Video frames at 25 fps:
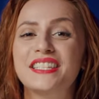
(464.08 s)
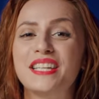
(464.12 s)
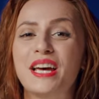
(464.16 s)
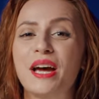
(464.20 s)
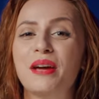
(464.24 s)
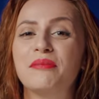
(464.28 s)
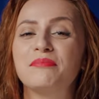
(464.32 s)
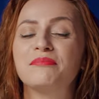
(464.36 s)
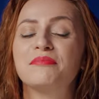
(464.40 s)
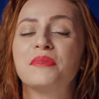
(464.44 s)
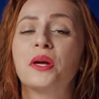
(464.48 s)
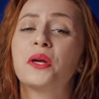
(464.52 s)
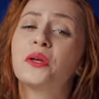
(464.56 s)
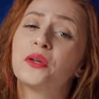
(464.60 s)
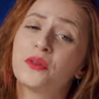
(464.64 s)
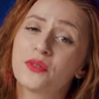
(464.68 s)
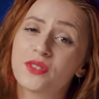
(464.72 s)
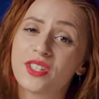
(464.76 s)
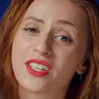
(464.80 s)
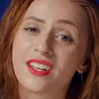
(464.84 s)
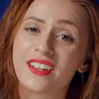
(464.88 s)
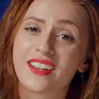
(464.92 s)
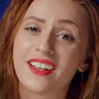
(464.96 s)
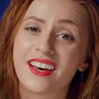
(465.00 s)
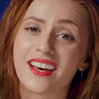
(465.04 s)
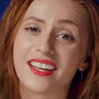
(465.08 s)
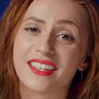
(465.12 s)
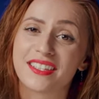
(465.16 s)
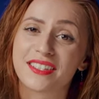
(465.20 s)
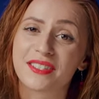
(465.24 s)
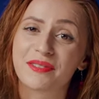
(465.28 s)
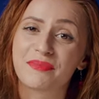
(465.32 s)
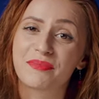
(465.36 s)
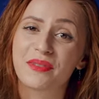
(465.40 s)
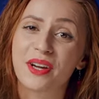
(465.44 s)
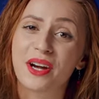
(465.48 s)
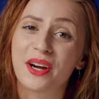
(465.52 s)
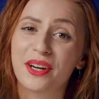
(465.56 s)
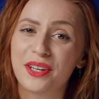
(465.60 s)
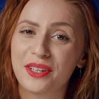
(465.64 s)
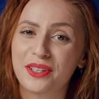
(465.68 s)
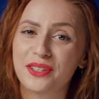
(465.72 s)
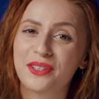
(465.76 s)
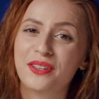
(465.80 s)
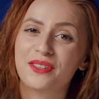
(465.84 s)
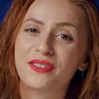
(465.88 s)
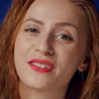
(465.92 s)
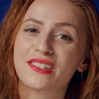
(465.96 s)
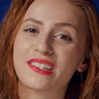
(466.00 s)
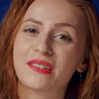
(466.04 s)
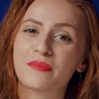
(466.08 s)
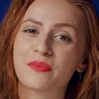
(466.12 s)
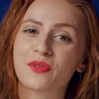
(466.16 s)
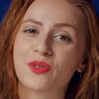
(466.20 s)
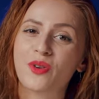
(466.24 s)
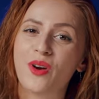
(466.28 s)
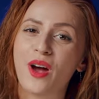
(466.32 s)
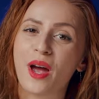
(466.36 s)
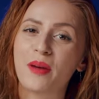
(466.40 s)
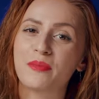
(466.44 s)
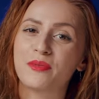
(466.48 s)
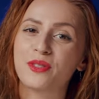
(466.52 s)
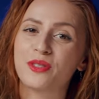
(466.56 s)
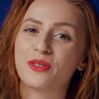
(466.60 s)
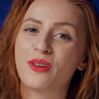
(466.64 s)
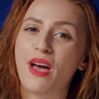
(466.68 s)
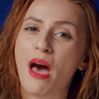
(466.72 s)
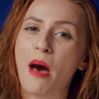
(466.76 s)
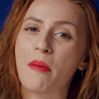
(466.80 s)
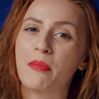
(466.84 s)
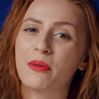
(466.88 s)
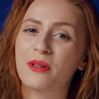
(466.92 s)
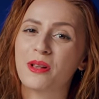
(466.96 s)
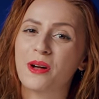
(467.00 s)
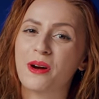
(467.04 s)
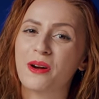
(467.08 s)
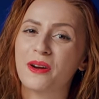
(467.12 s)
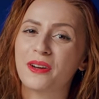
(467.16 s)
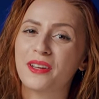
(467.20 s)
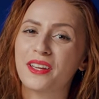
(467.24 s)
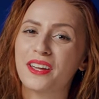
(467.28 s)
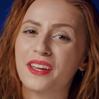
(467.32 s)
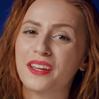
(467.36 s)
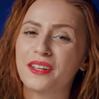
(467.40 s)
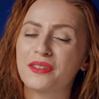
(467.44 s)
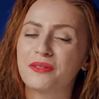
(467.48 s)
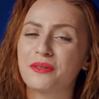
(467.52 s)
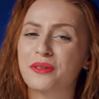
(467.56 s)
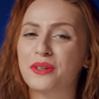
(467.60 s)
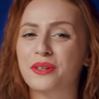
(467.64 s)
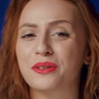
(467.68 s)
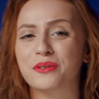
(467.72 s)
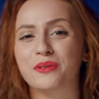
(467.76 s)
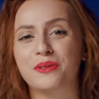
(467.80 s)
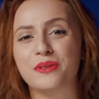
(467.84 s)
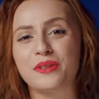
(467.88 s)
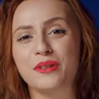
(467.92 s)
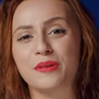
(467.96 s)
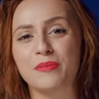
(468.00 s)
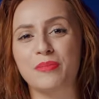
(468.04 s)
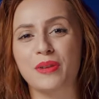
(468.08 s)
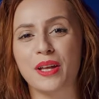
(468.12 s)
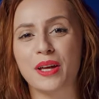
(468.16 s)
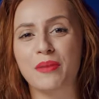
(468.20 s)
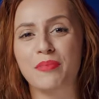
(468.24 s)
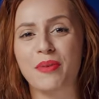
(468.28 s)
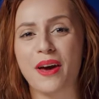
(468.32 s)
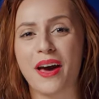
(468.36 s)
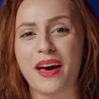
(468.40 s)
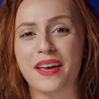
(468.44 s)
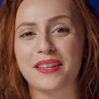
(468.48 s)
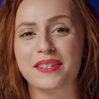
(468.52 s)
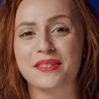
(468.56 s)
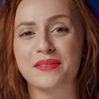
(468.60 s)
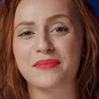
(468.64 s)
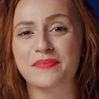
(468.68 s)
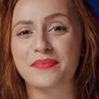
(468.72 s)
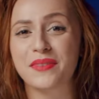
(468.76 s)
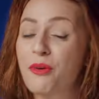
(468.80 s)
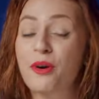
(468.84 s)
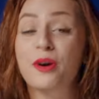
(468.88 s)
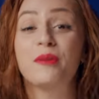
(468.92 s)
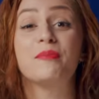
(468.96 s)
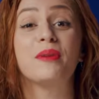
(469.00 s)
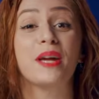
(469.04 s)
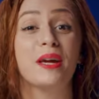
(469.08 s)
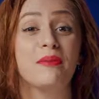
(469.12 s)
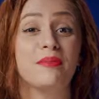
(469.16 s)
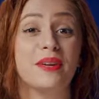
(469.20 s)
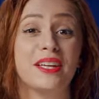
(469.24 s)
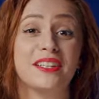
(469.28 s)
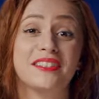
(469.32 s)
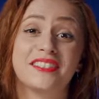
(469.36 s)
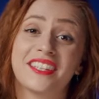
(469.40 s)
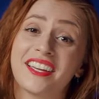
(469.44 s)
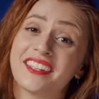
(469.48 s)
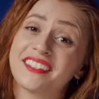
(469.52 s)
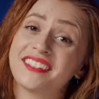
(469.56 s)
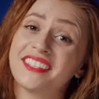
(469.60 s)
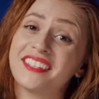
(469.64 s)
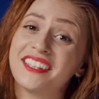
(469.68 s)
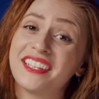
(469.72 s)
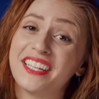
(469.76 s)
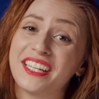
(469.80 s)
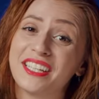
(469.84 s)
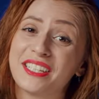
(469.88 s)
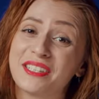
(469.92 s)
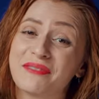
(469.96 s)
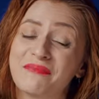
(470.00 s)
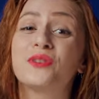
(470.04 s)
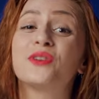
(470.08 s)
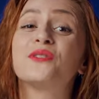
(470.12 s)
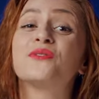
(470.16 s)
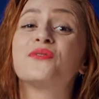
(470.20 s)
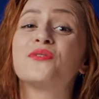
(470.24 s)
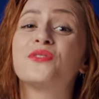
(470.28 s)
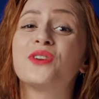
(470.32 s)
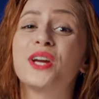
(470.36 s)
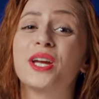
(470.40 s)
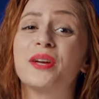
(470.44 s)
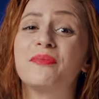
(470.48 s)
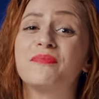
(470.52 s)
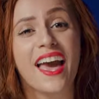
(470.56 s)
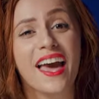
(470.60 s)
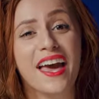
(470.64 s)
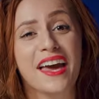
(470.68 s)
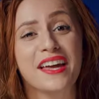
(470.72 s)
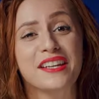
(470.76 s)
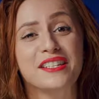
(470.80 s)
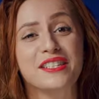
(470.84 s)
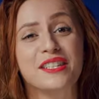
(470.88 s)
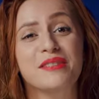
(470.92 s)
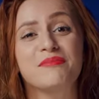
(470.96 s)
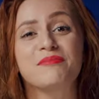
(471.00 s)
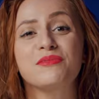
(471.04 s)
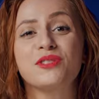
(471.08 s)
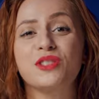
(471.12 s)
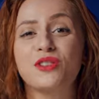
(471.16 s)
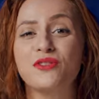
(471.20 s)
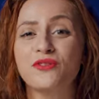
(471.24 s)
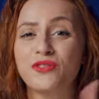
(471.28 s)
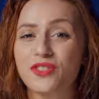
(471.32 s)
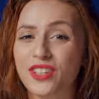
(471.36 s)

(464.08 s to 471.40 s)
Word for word: time, you tell us, are you gonna subscribe to Apple Arcade or Google Play Pass? Or maybe take the lead, we're free. And don't